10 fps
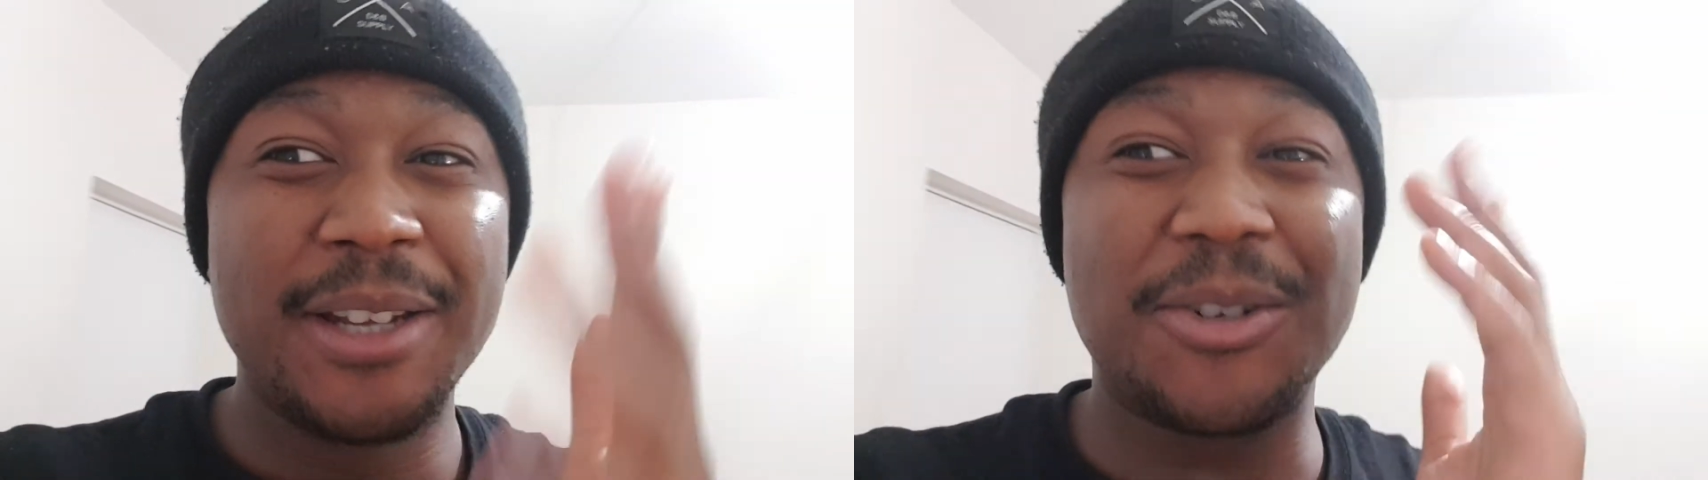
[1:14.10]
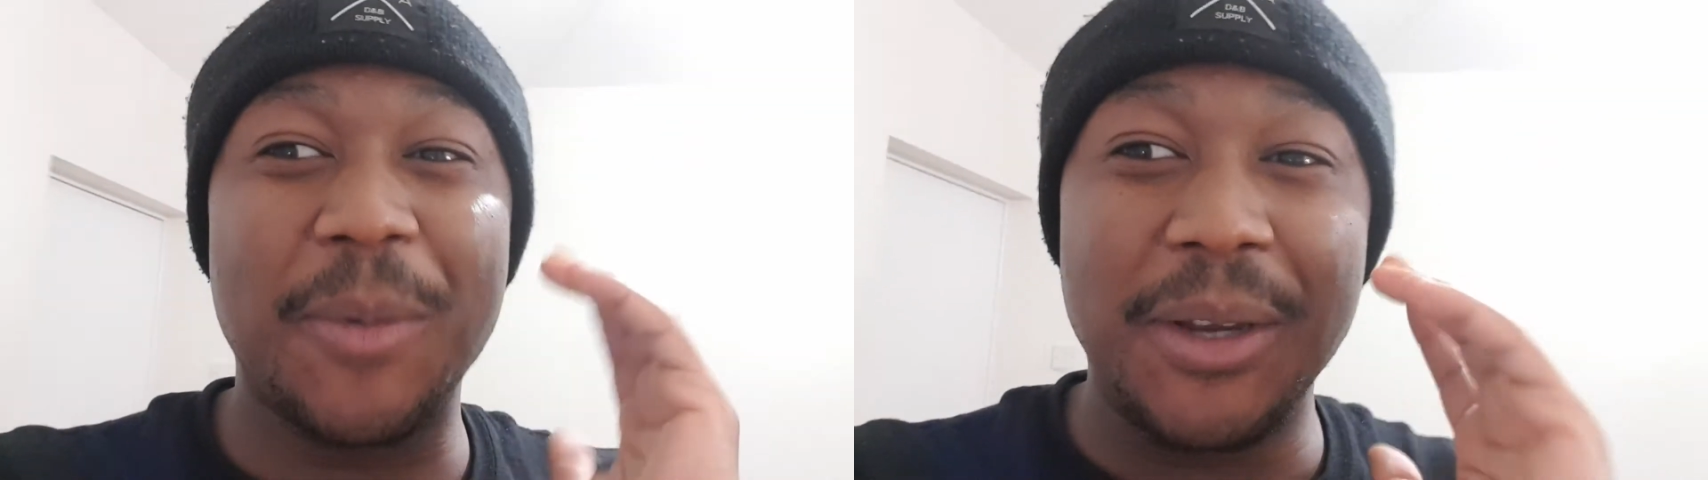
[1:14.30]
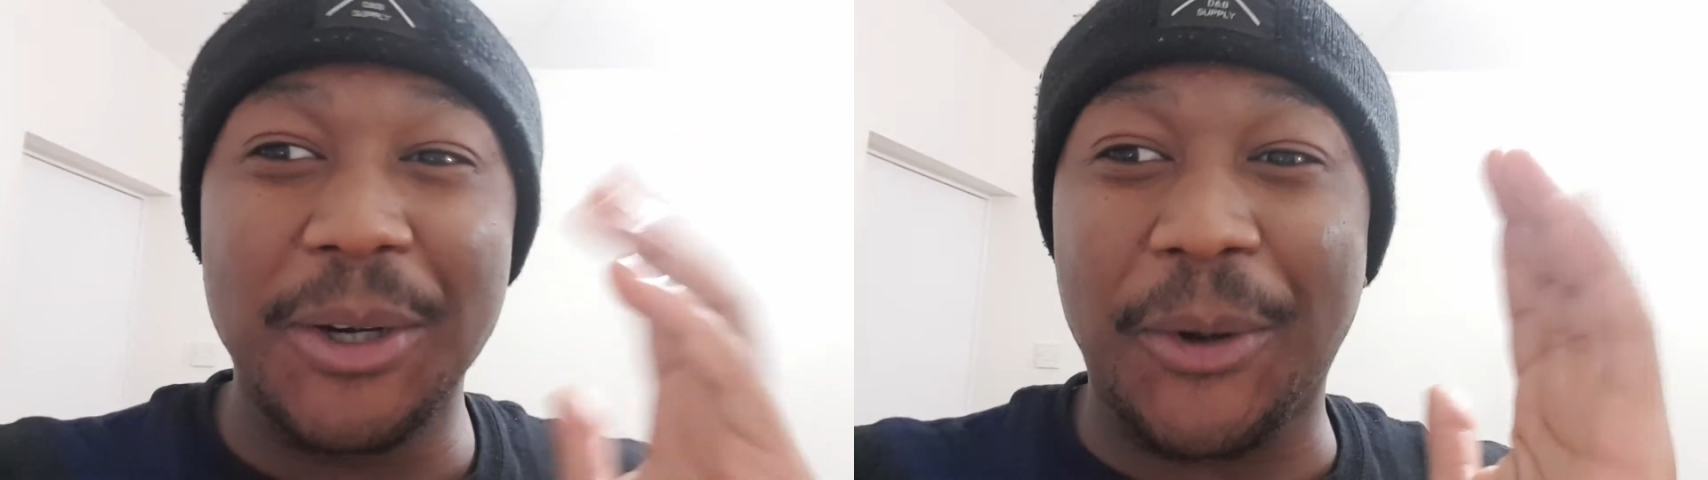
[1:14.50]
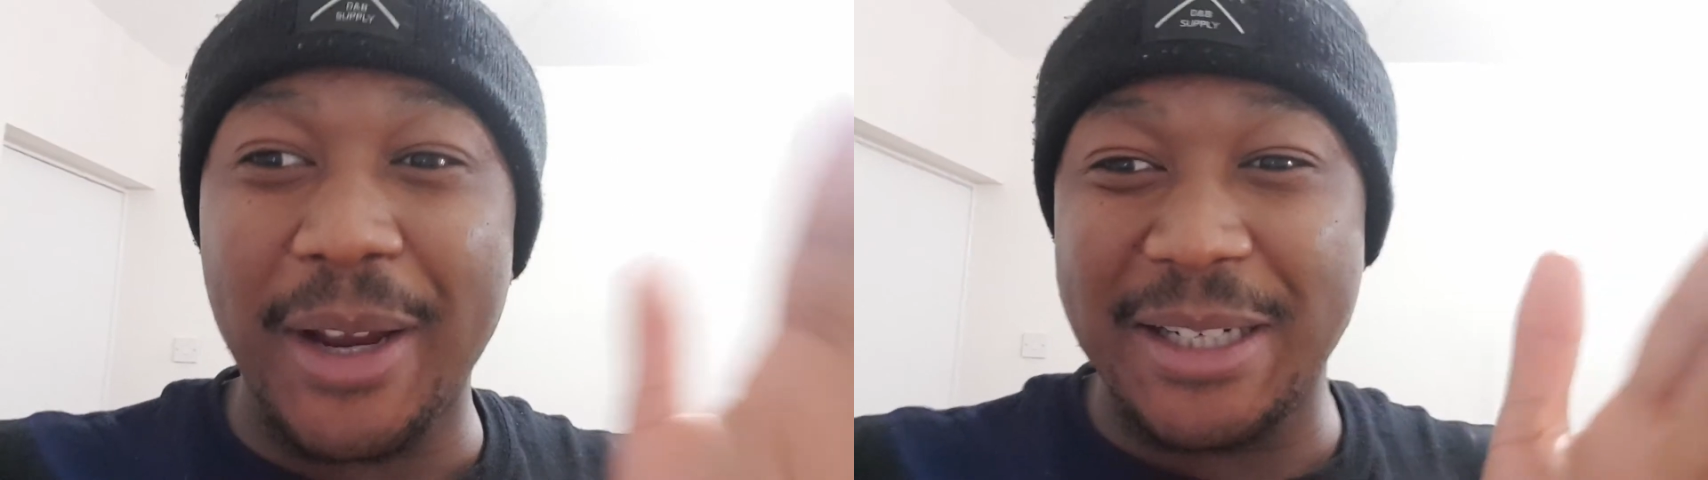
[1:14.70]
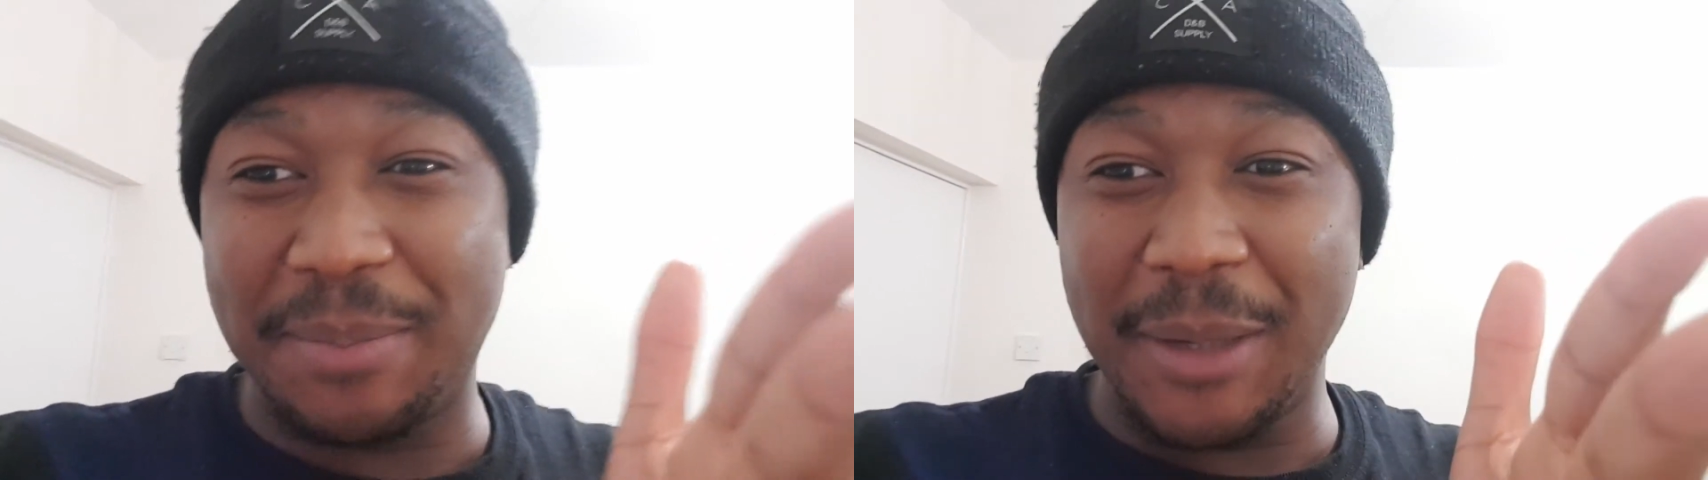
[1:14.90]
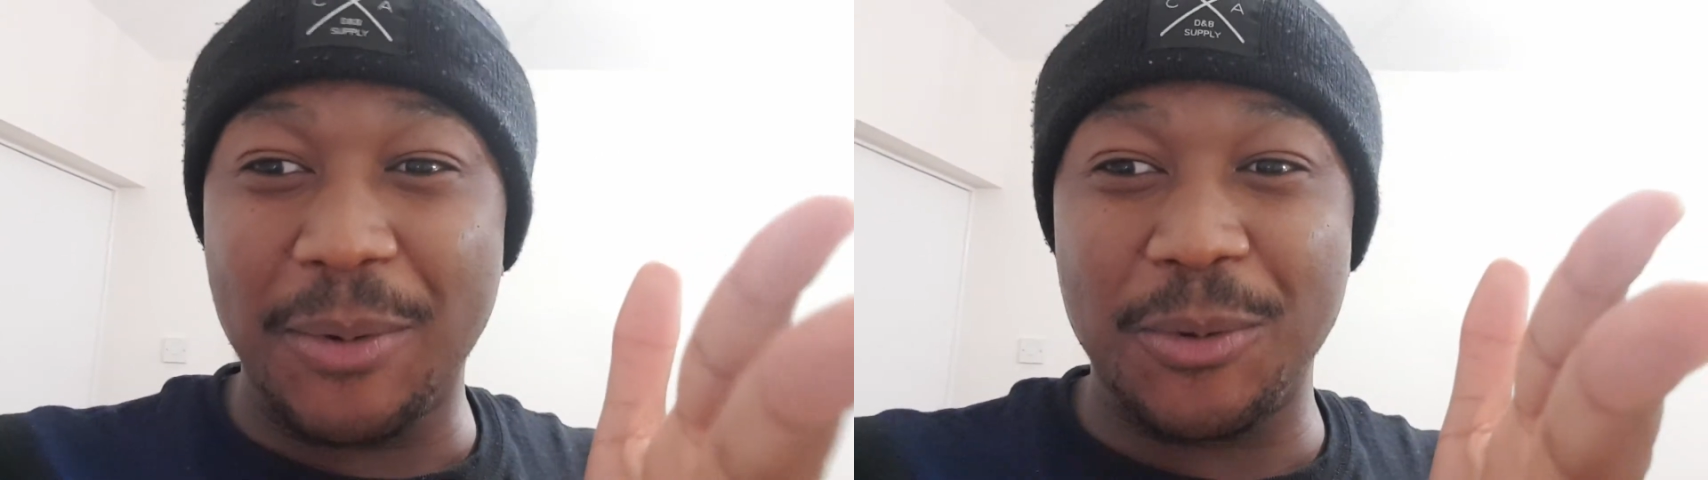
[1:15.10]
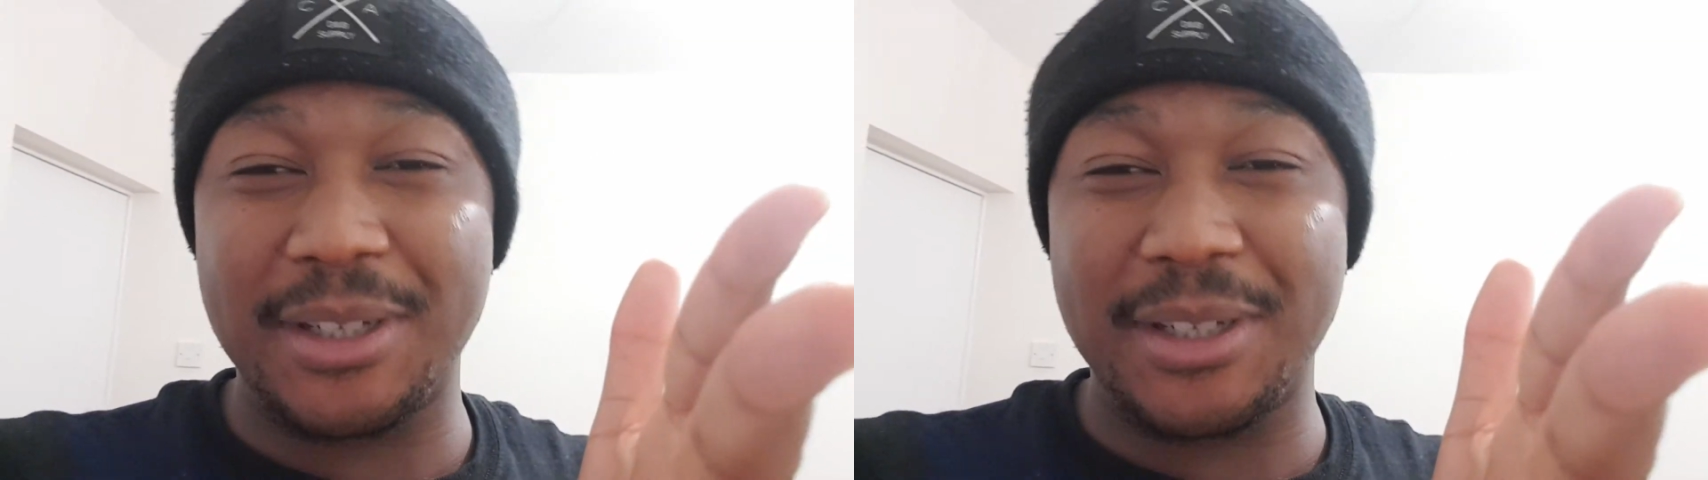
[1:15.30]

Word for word: some of you crazy people will